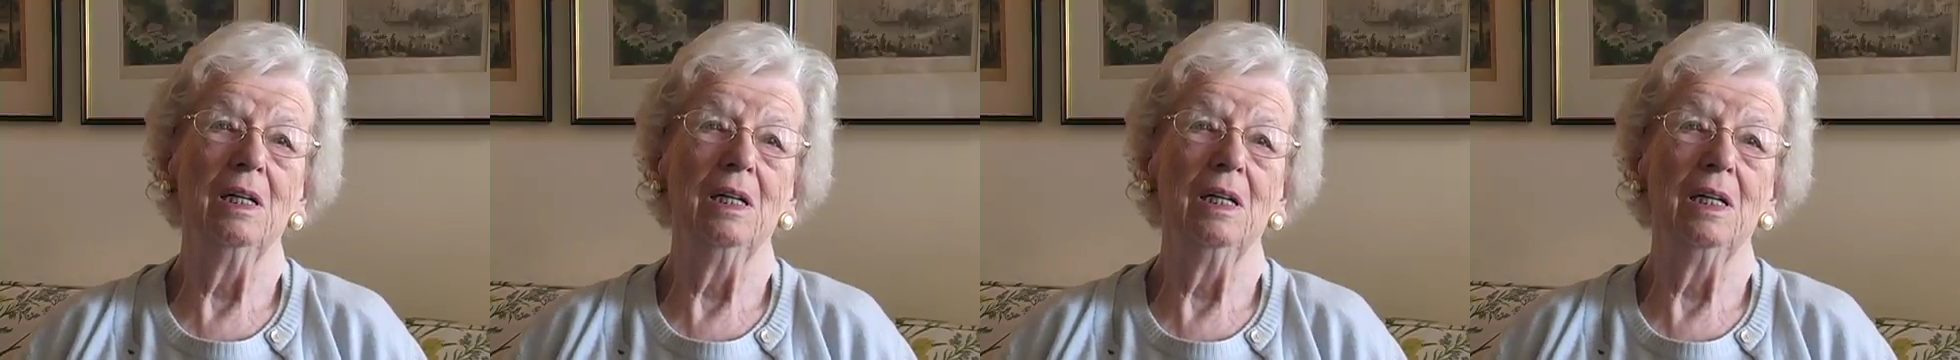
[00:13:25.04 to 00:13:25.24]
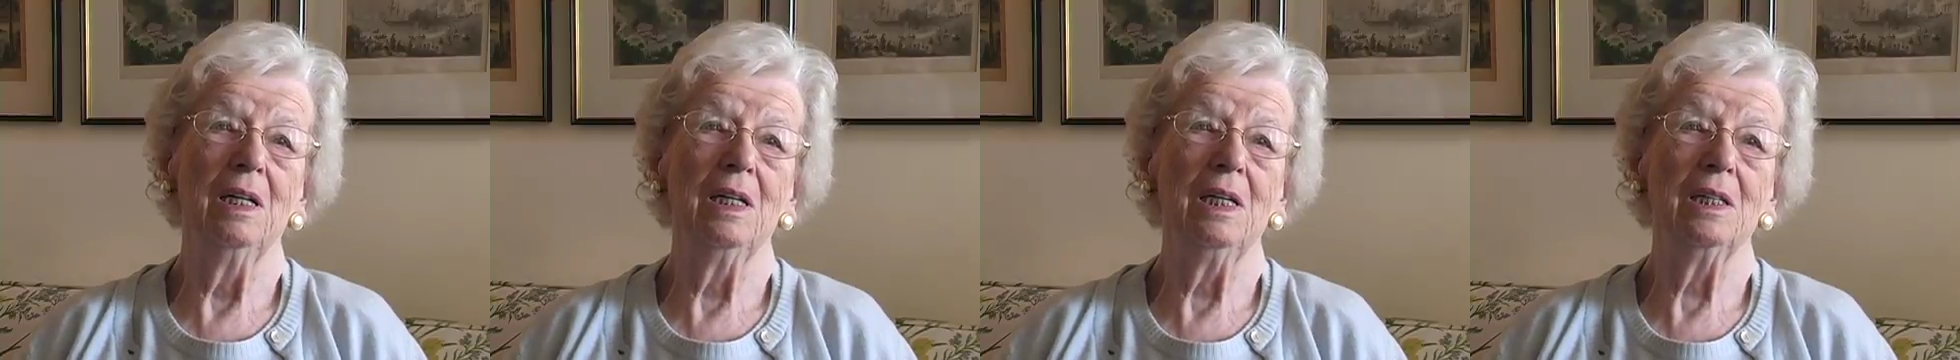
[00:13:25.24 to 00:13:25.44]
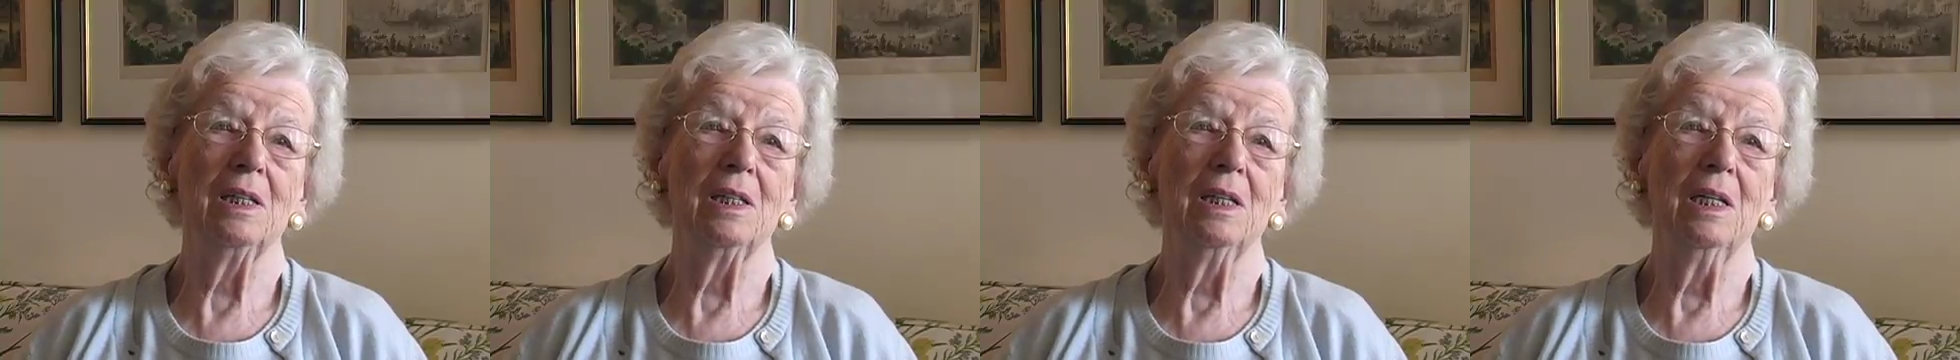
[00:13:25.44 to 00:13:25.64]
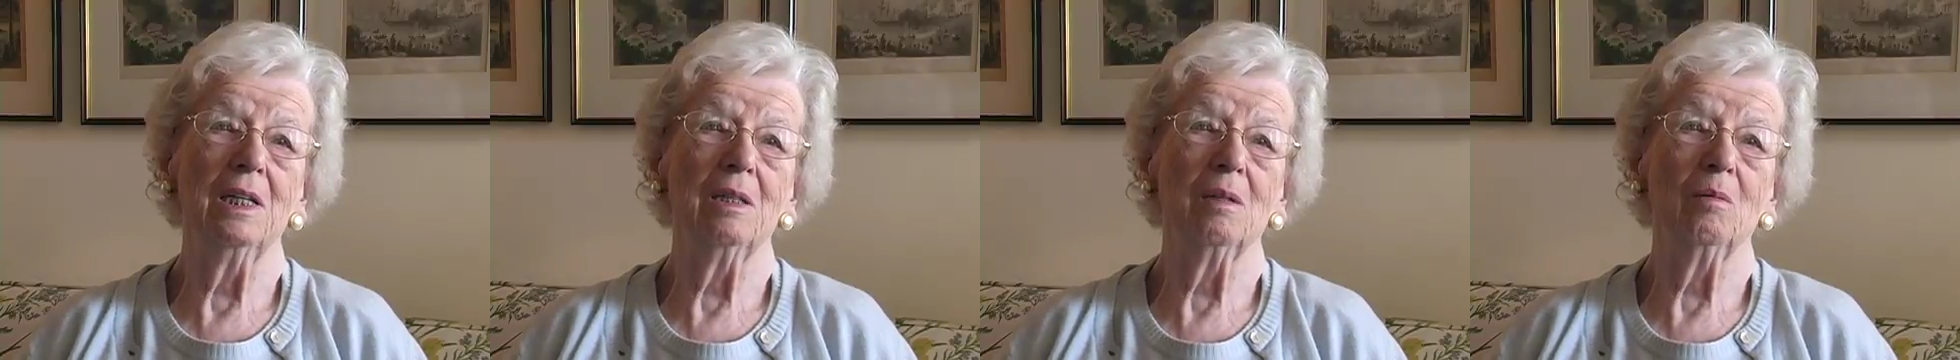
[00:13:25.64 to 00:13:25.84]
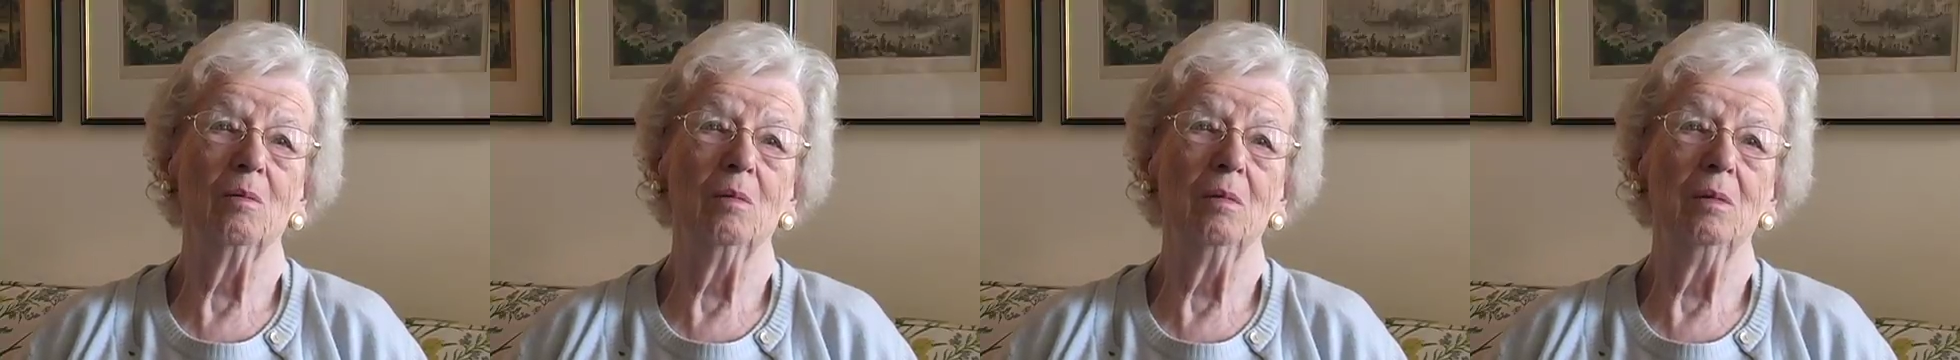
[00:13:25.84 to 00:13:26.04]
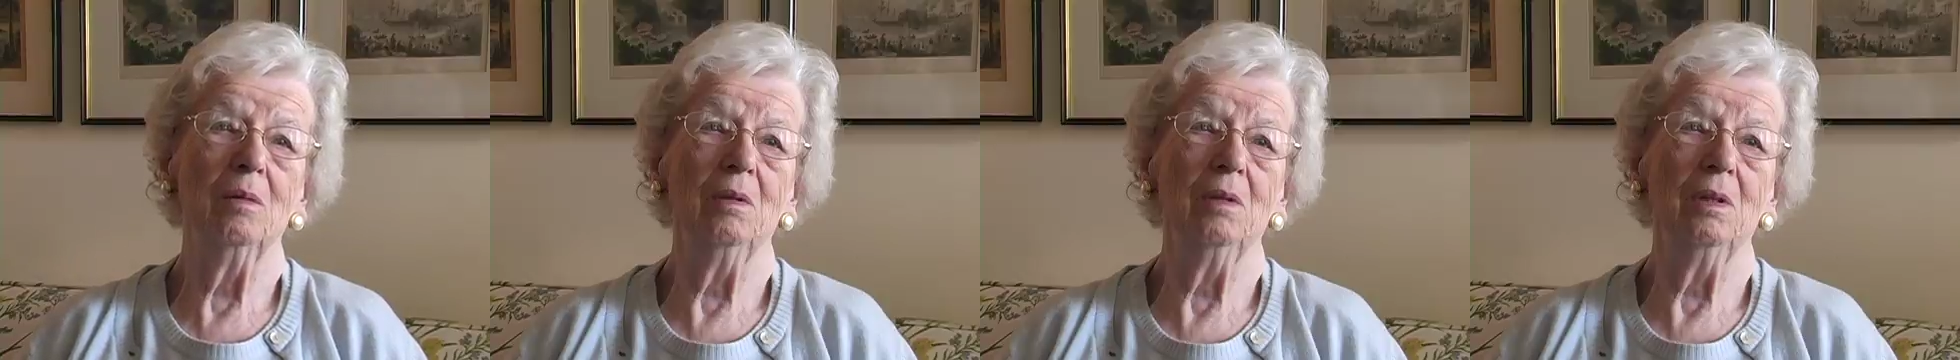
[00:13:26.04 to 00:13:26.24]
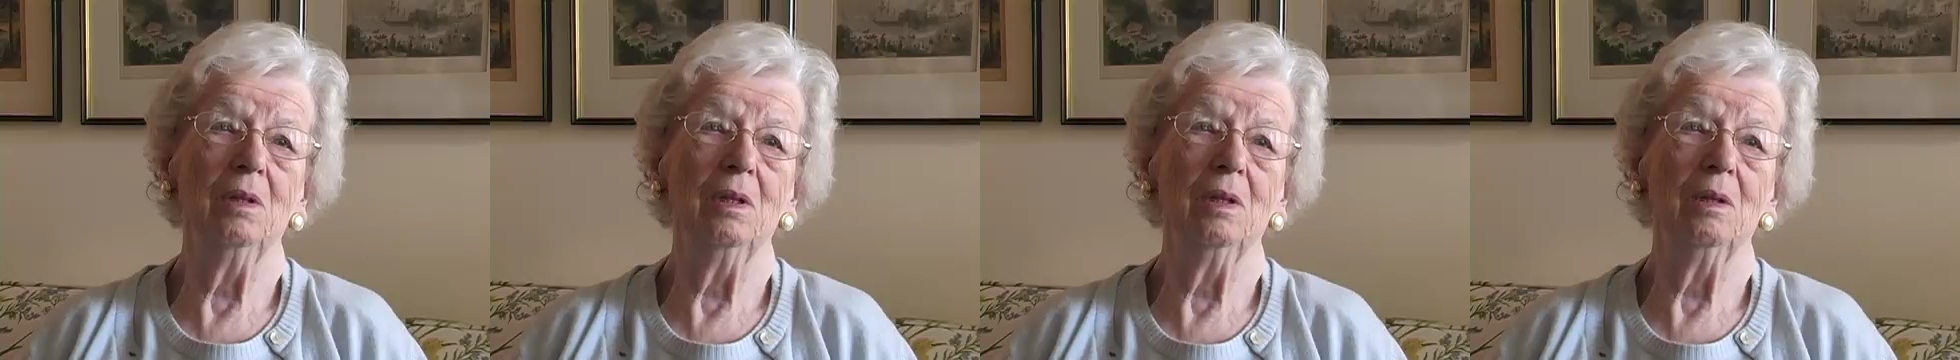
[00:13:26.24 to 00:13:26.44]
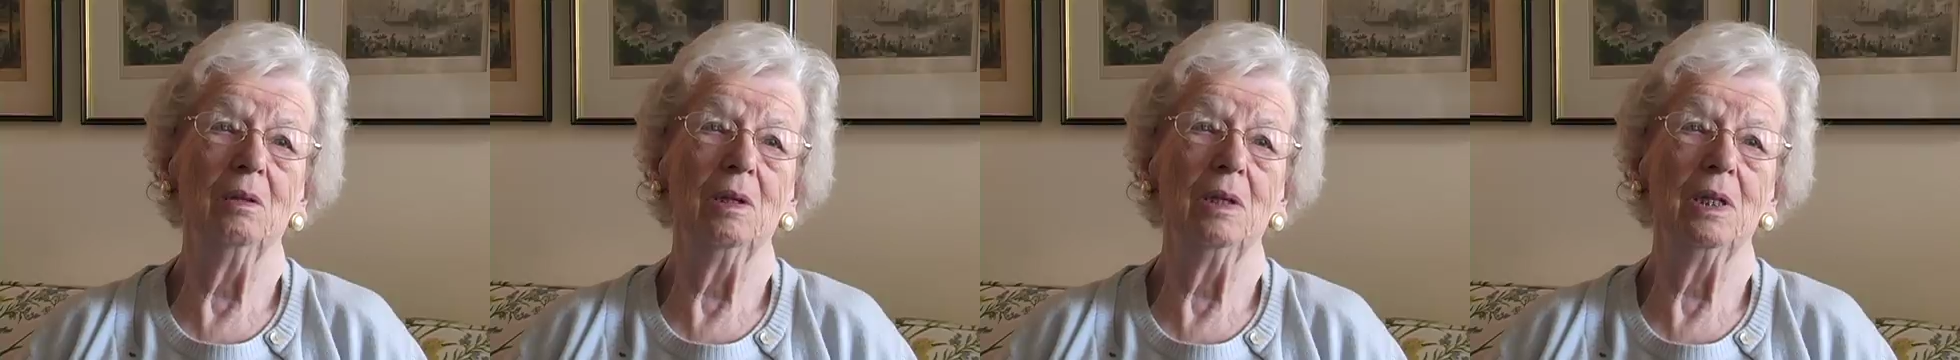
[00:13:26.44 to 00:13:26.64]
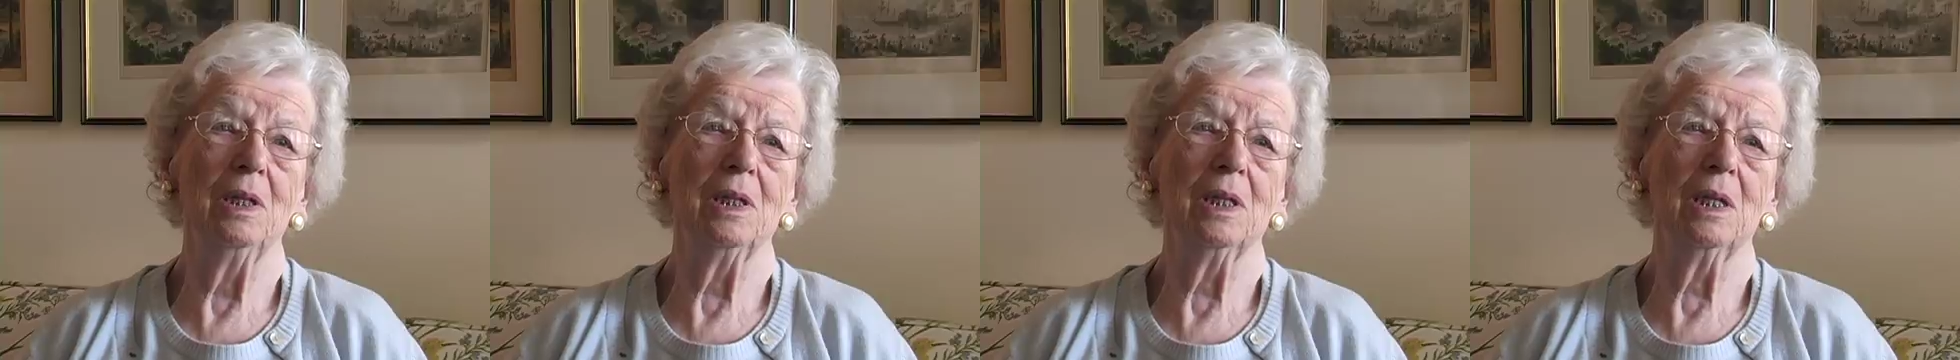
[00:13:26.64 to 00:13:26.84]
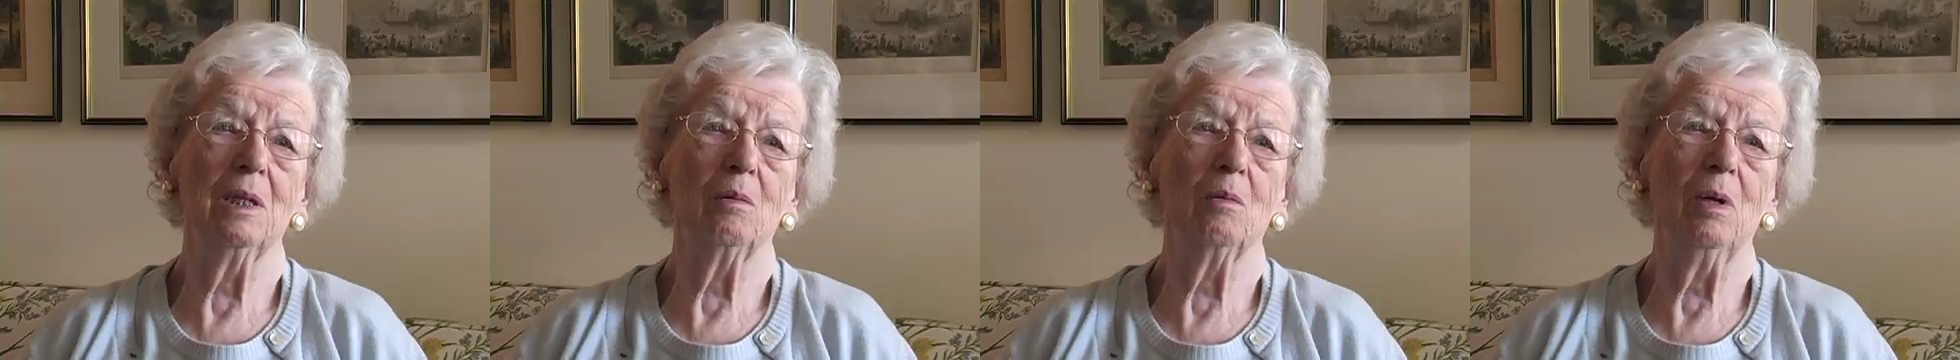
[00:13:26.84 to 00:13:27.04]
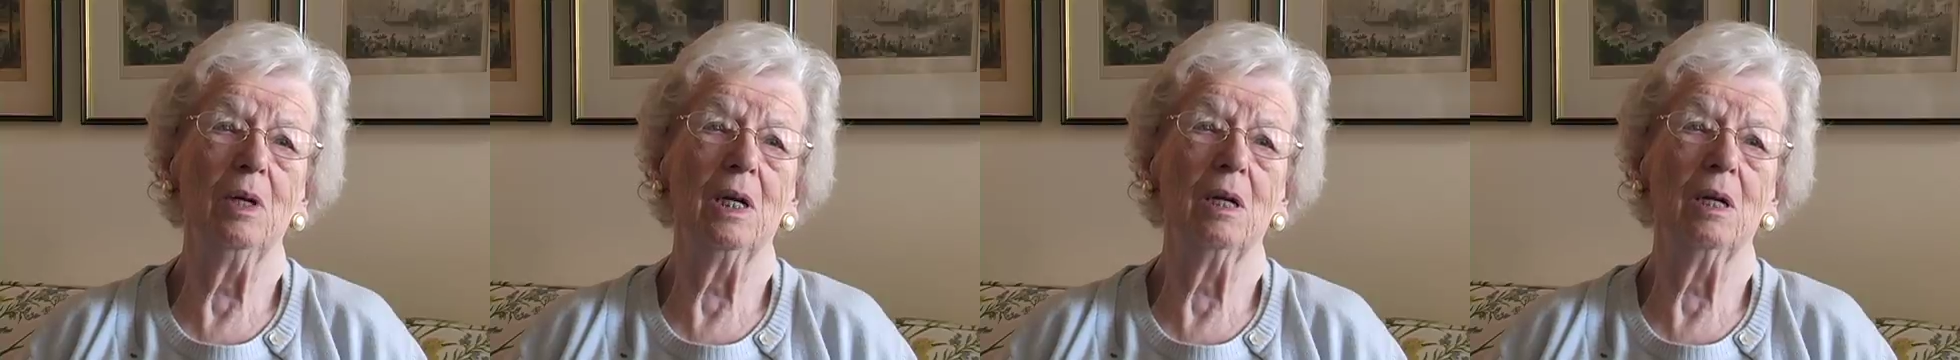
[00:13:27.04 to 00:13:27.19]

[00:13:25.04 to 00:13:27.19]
And he said, well,